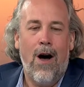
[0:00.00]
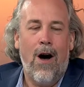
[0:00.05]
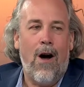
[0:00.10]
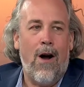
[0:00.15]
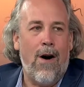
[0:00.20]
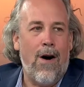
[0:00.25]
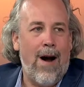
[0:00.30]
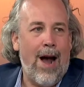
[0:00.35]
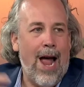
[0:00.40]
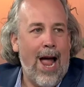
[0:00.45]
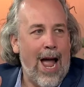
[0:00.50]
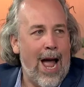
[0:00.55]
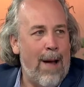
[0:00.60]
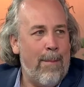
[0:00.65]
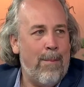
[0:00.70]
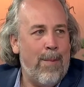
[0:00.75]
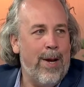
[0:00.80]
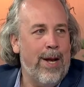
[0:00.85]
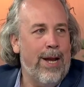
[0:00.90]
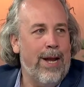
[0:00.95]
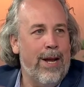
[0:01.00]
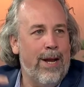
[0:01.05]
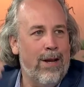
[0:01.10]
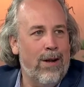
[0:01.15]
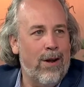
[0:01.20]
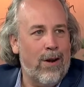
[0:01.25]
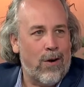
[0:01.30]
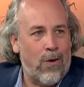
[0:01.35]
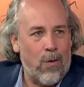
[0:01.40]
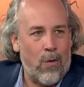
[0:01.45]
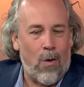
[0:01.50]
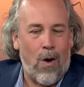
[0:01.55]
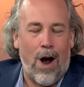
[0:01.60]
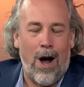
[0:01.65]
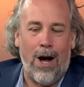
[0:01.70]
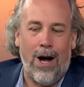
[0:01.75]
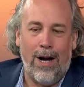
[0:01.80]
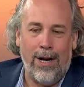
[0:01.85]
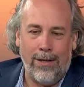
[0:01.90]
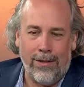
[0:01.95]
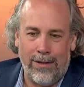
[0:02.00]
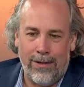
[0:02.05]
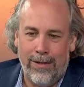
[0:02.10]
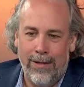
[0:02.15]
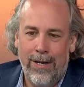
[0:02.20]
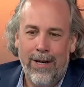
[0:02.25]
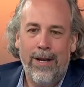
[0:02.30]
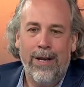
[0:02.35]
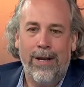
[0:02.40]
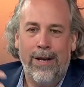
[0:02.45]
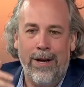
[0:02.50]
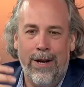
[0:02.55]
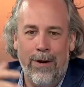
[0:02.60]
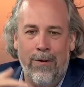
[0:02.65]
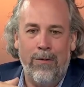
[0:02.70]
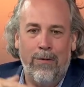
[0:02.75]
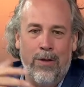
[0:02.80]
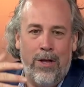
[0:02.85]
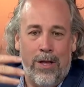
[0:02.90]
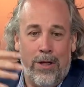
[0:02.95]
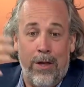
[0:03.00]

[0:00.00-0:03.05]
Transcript: are happening across you know, the,